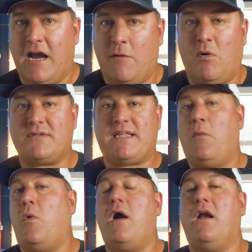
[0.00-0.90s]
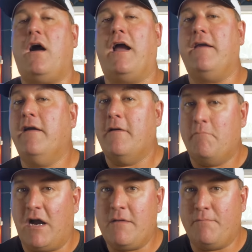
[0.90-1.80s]
And whilst that one guy
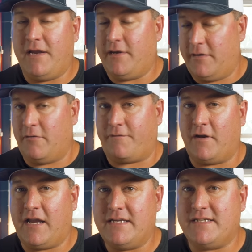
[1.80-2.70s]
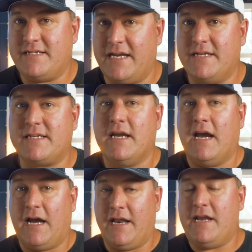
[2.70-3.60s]
might be, and in often cases is,
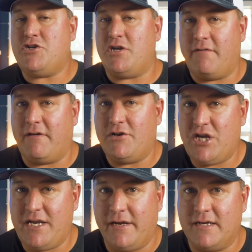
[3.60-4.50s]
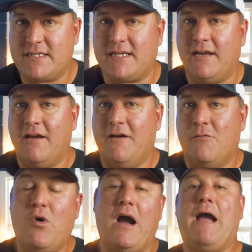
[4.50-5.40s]
an engineering genius,
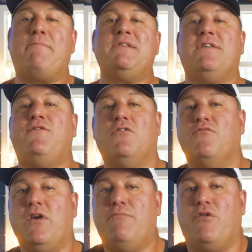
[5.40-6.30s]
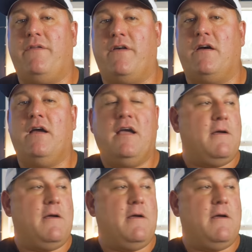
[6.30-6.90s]
what happens if your rebreather